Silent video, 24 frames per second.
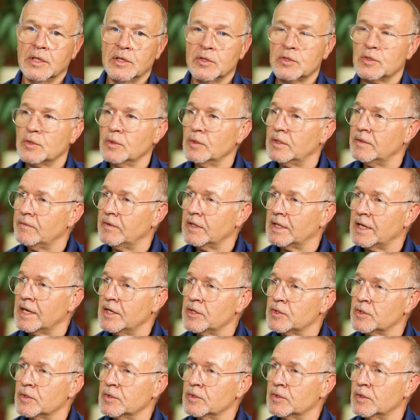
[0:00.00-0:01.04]

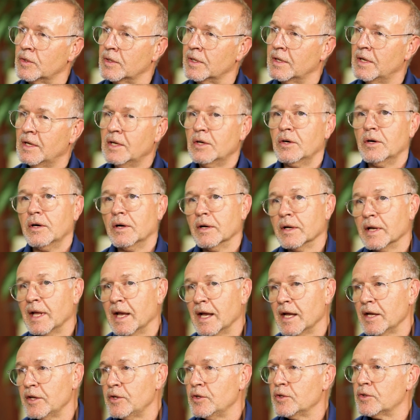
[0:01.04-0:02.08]
certifications on
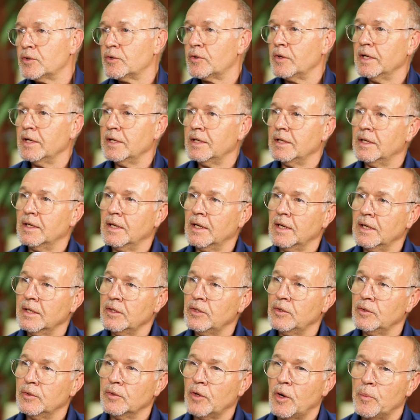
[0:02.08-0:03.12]
how you trade, how
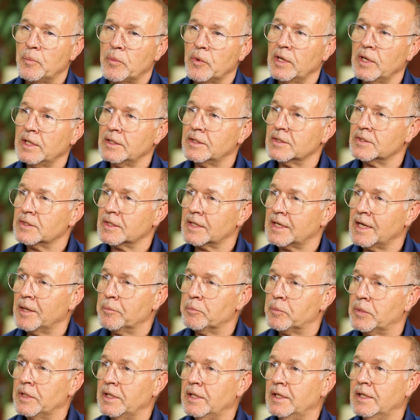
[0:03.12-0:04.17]
you operate as a
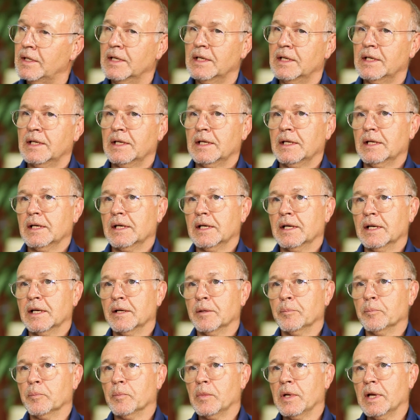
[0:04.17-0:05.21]
company,
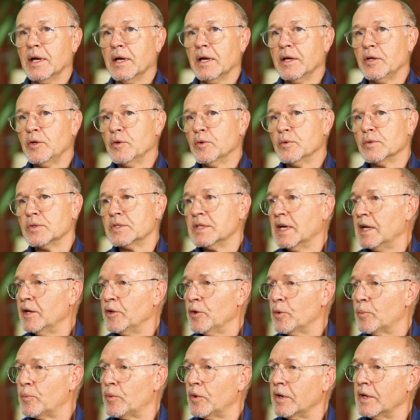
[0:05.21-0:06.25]
how you sell
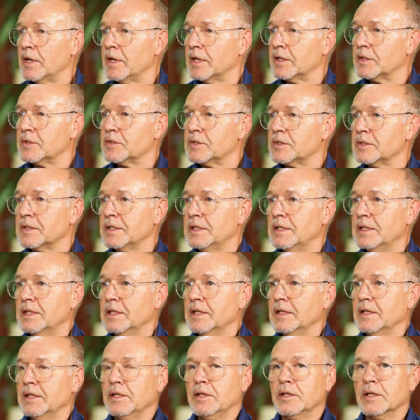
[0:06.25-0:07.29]
your products,
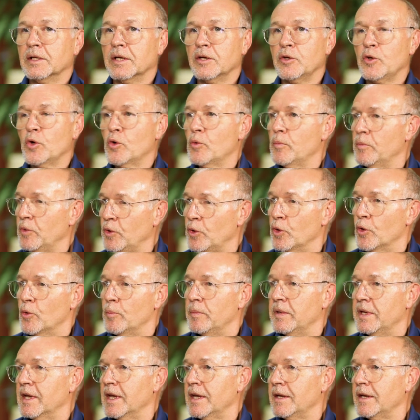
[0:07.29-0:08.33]
your
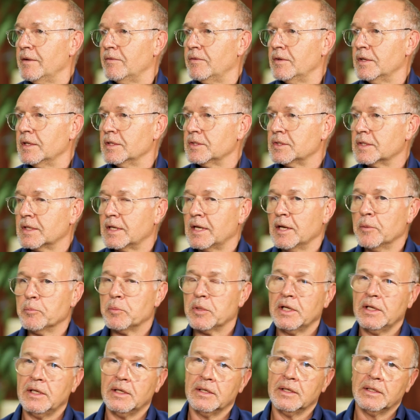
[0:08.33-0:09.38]
behavior as a
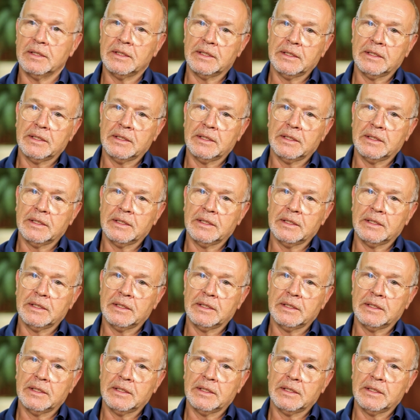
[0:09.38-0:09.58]
company.